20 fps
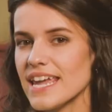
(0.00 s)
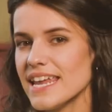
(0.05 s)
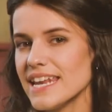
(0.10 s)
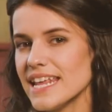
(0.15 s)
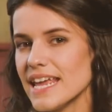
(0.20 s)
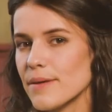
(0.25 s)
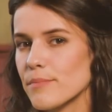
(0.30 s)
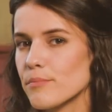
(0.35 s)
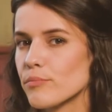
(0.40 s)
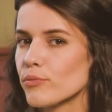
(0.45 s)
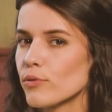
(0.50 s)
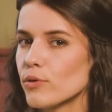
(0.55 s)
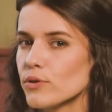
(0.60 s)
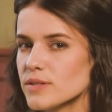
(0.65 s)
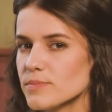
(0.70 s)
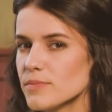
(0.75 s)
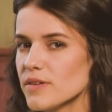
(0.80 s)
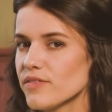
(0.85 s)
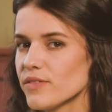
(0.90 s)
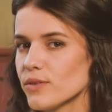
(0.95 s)
In it,
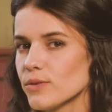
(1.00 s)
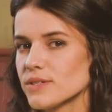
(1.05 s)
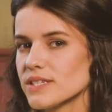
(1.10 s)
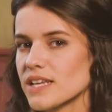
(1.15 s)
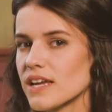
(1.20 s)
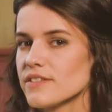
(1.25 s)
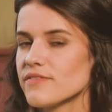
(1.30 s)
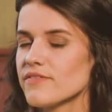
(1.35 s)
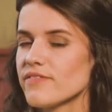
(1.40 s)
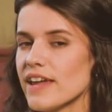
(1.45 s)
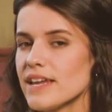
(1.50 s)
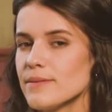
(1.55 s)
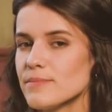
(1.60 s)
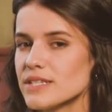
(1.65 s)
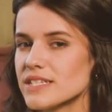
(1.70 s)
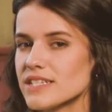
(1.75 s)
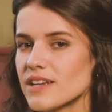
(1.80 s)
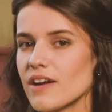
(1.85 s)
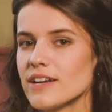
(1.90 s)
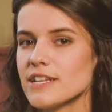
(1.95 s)
Rose Mufflance had
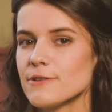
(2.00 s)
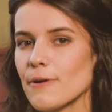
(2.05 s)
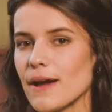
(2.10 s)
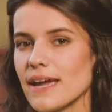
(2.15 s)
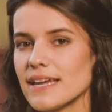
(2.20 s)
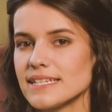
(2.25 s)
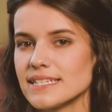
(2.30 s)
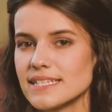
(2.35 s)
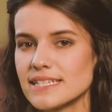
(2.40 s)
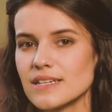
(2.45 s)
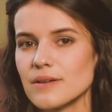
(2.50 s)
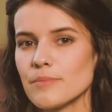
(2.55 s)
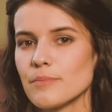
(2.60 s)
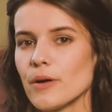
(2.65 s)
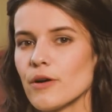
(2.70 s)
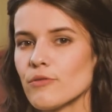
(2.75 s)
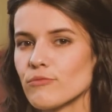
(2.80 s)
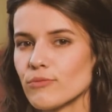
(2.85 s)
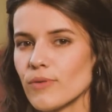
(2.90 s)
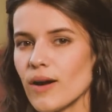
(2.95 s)
famous tiny waist,
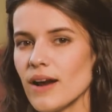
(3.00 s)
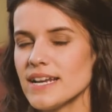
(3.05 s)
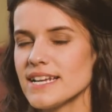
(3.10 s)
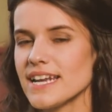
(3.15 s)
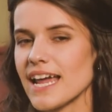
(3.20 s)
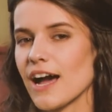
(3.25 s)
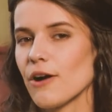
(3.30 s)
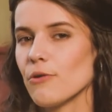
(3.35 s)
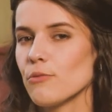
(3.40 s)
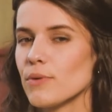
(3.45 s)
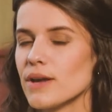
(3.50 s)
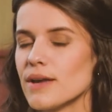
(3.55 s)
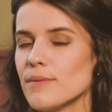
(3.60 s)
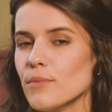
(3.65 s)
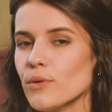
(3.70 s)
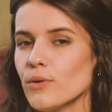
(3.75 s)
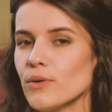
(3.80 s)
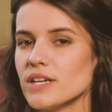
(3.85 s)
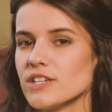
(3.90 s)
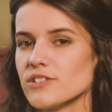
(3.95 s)
but right now we're
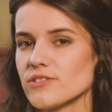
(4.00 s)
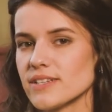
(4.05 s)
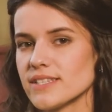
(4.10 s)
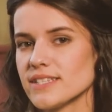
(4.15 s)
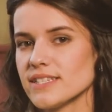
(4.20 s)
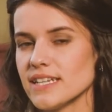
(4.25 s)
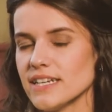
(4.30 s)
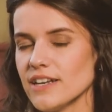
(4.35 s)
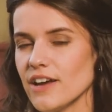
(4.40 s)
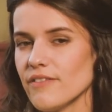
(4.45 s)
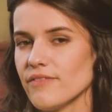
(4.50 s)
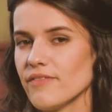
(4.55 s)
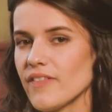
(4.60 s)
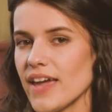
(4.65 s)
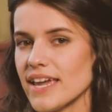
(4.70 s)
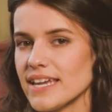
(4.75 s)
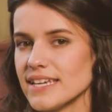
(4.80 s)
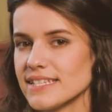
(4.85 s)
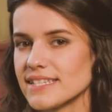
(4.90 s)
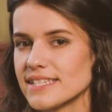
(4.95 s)
more interested in her
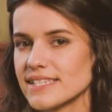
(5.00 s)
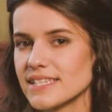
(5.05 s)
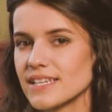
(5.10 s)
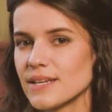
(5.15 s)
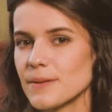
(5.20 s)
face.